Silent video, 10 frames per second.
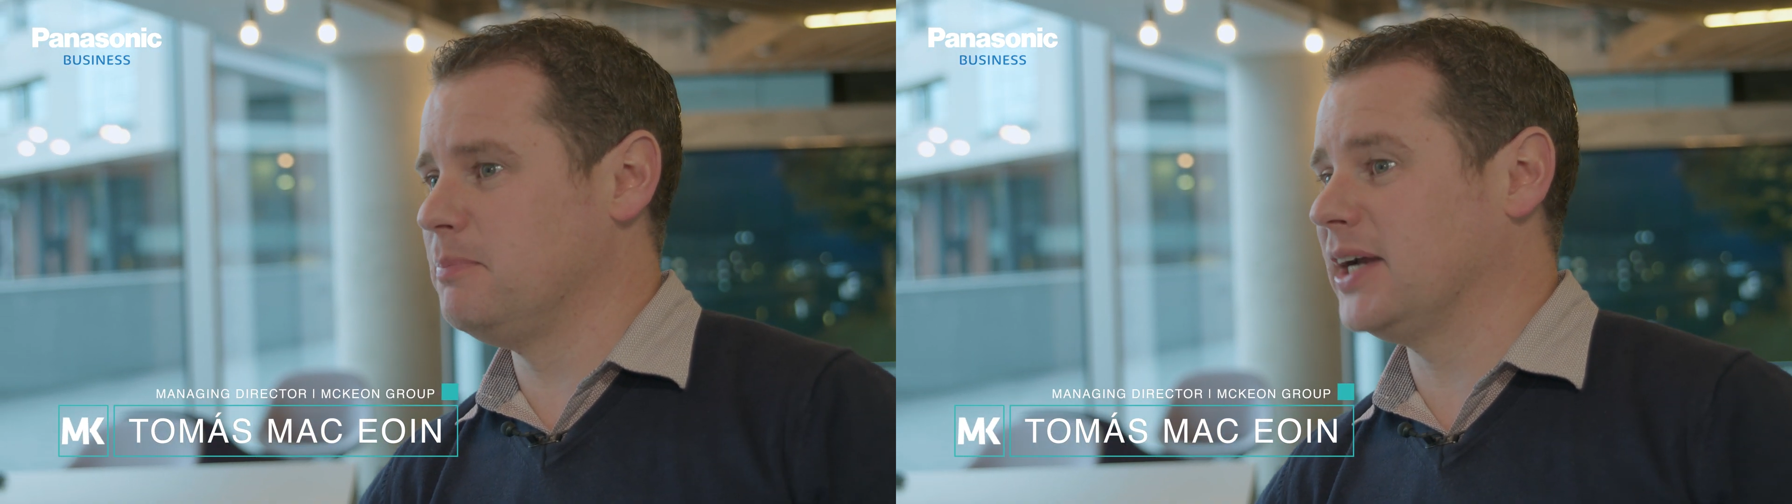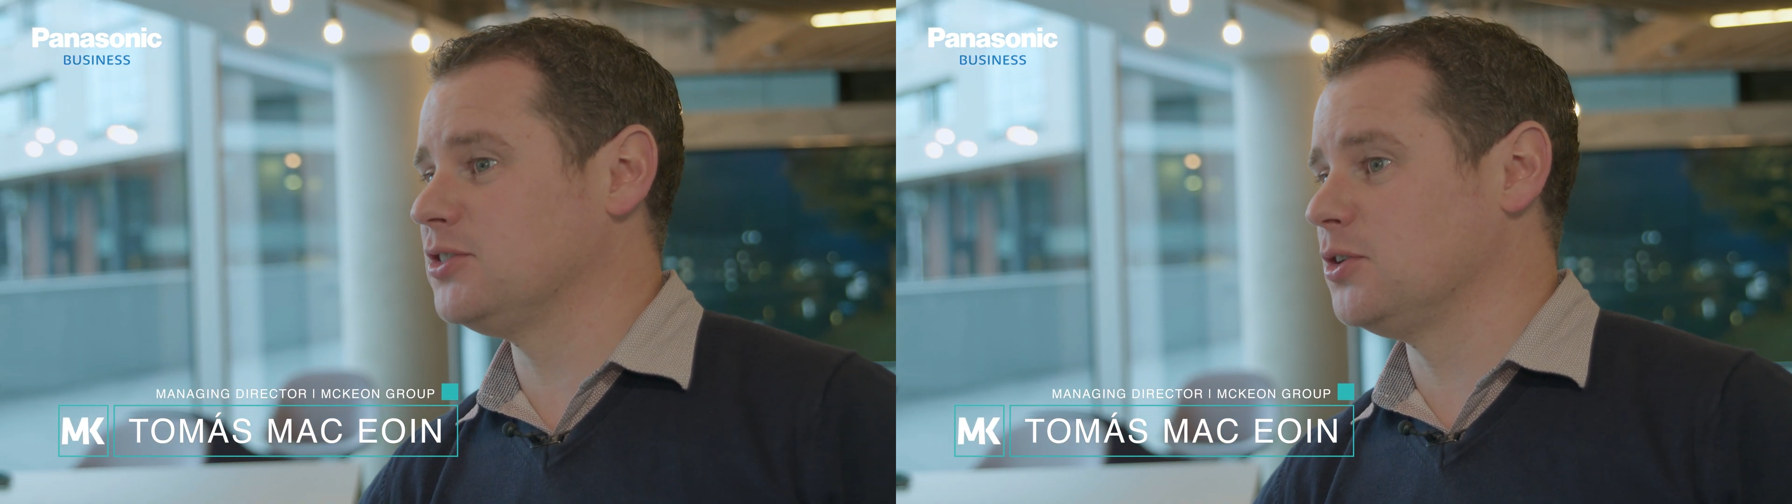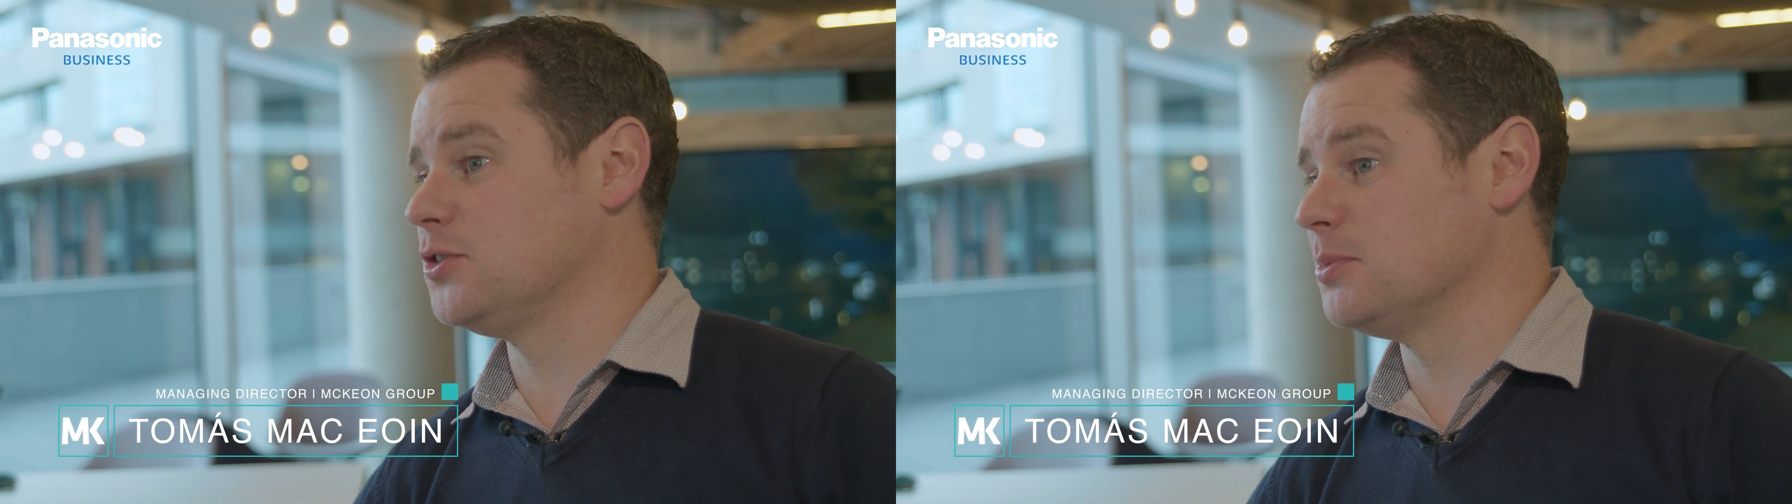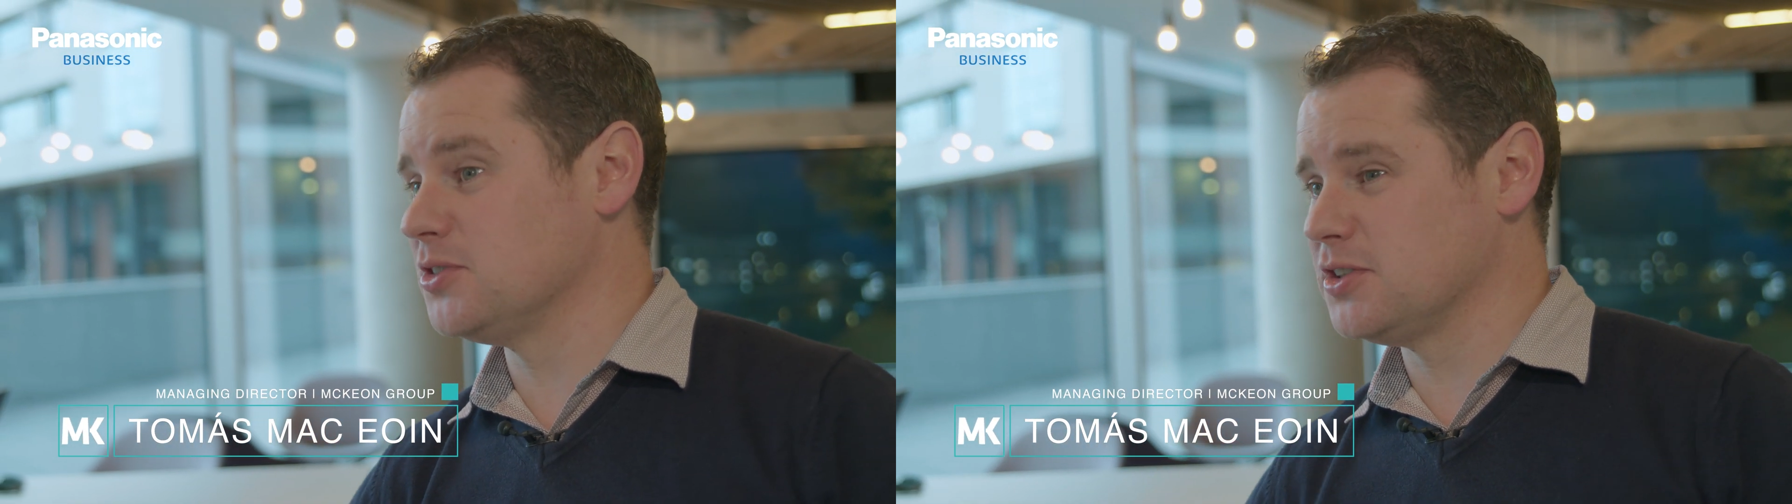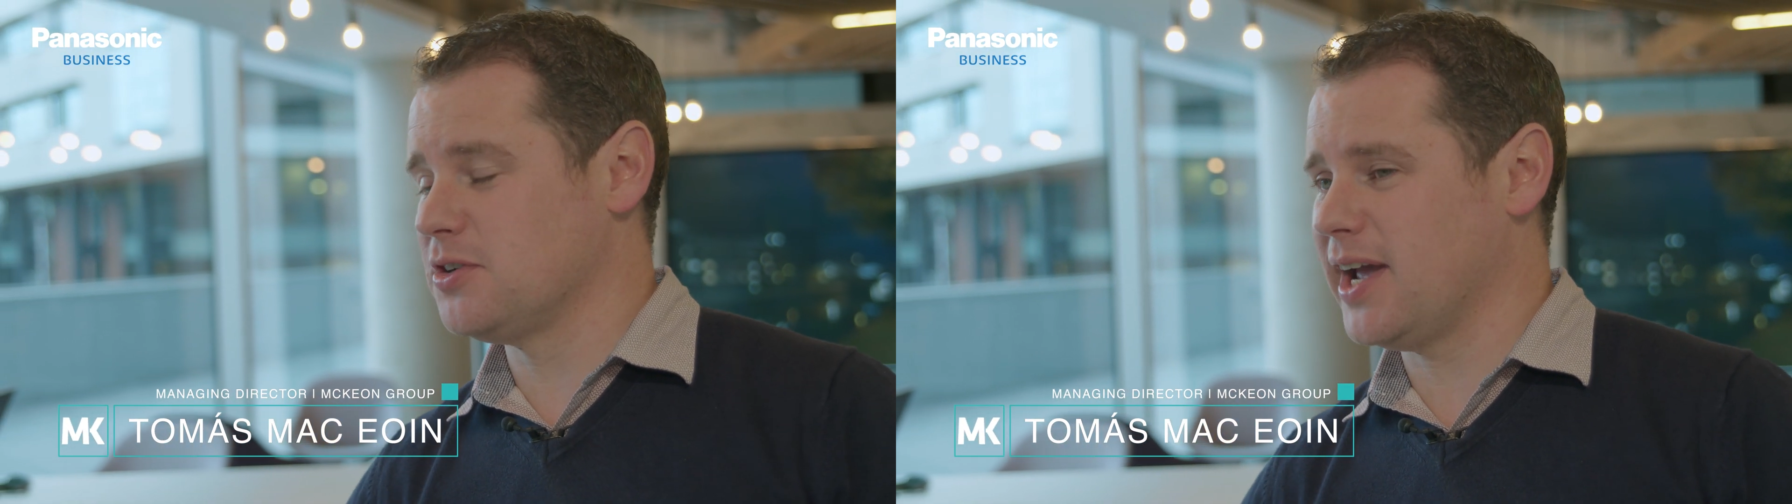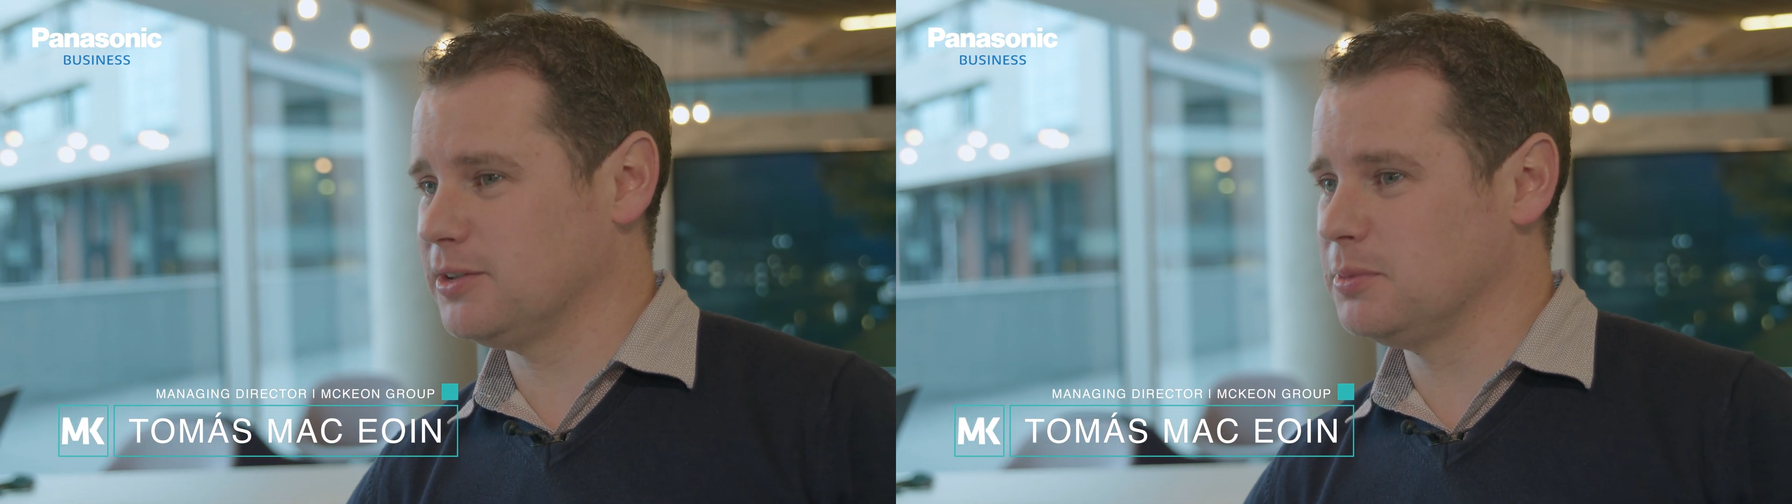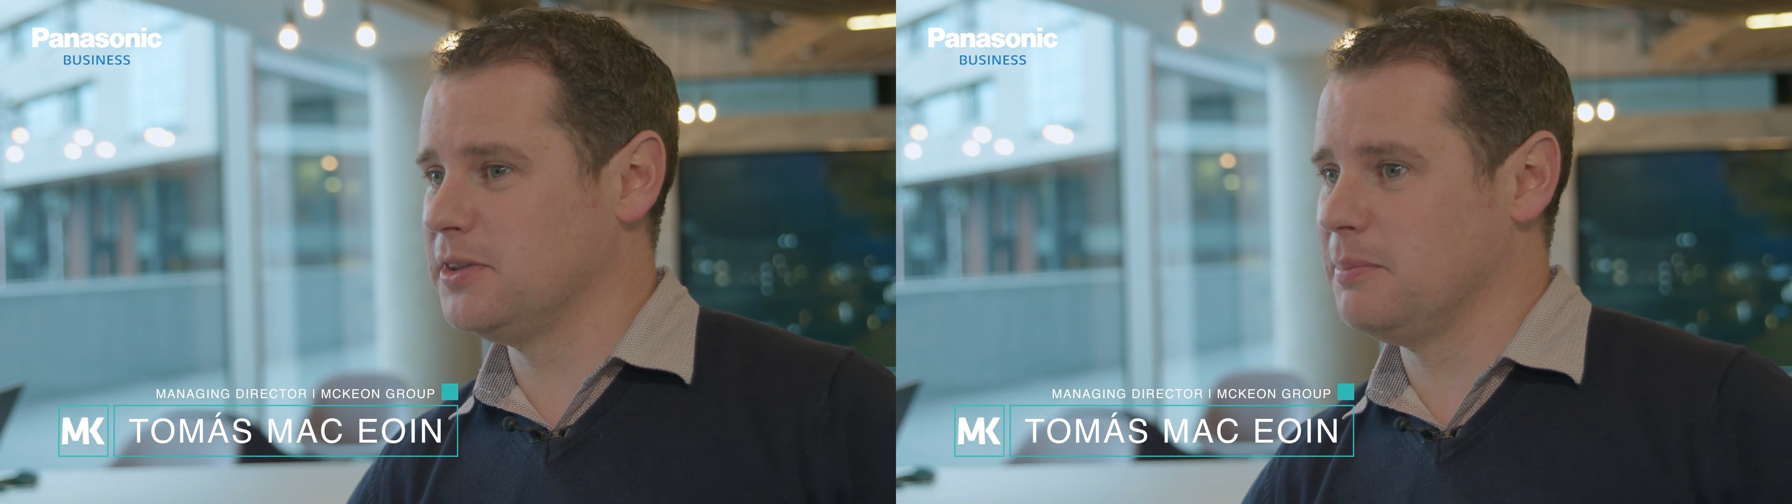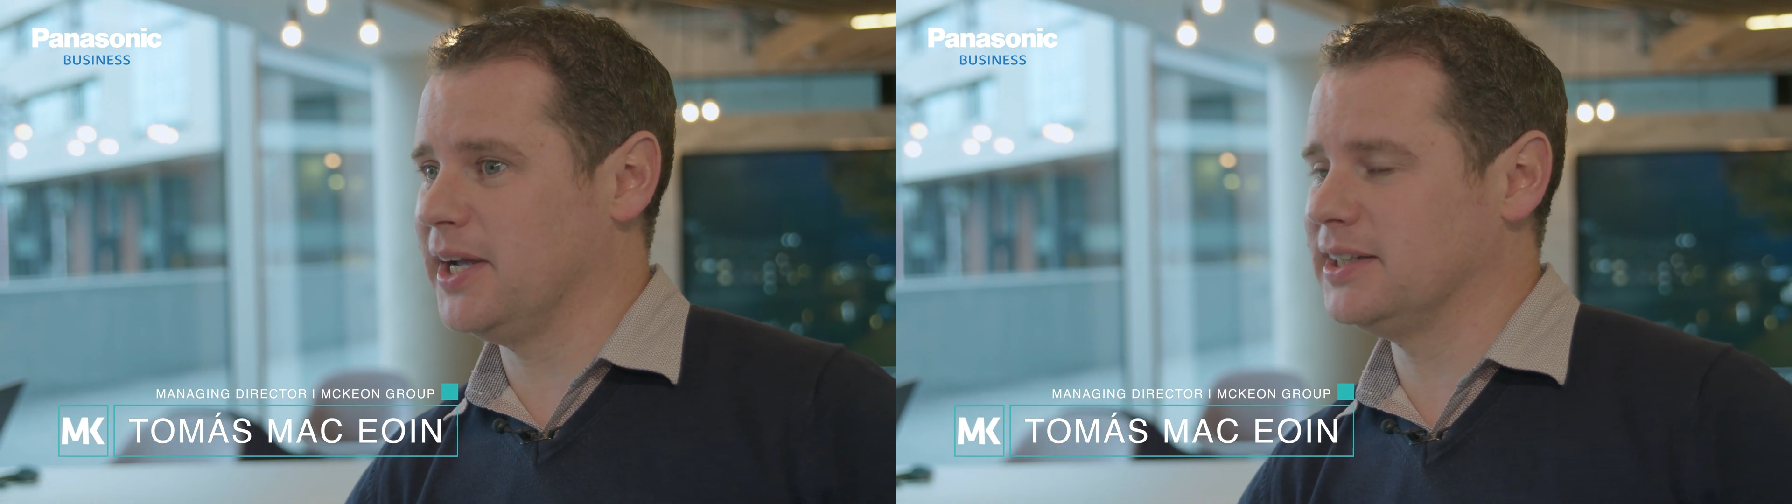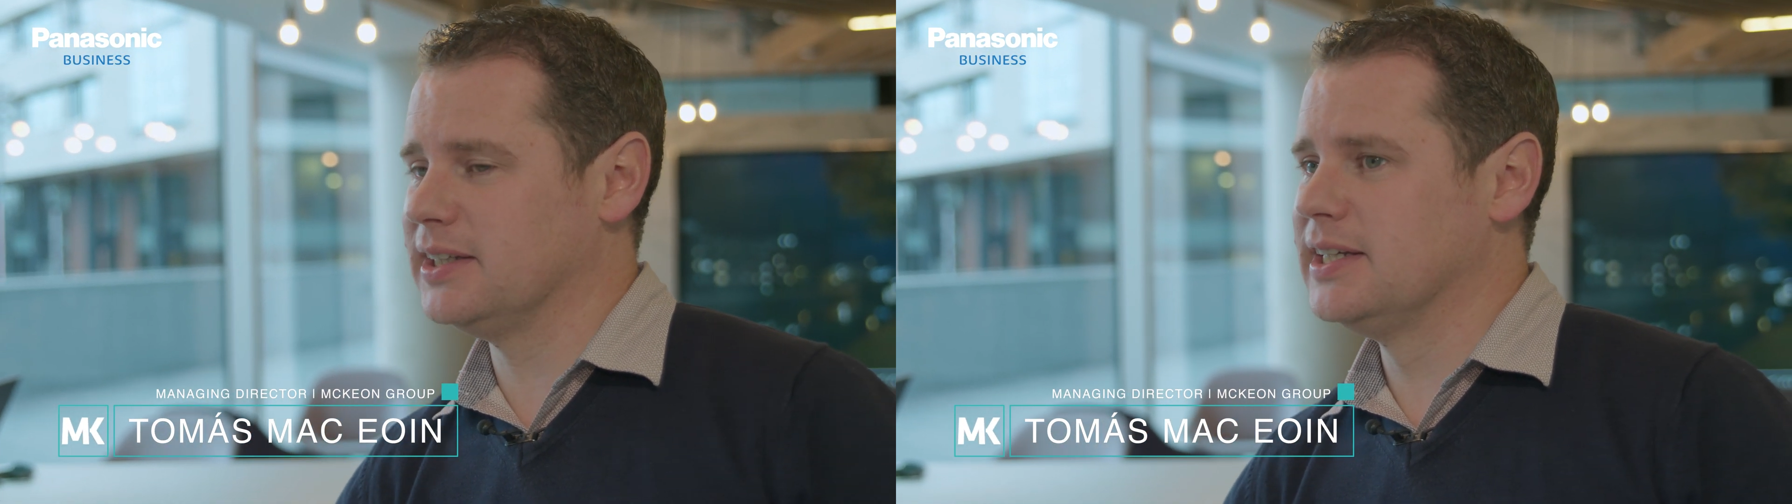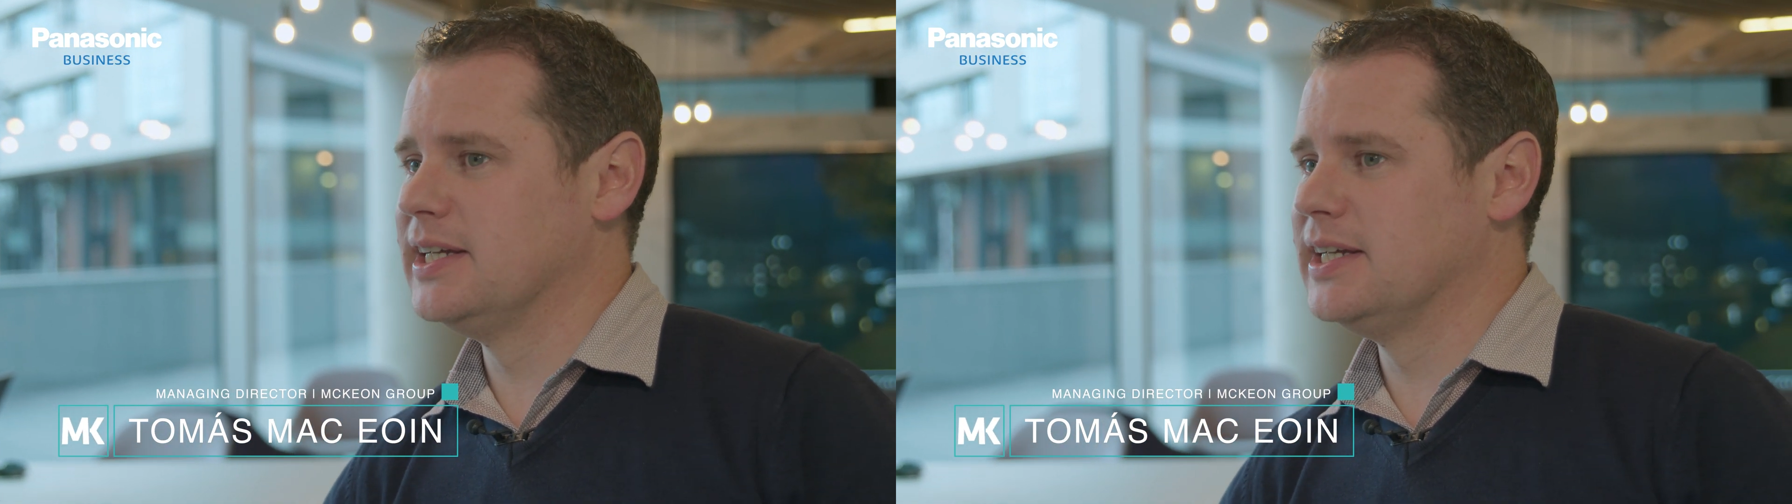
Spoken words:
bank's customers interact with the bank.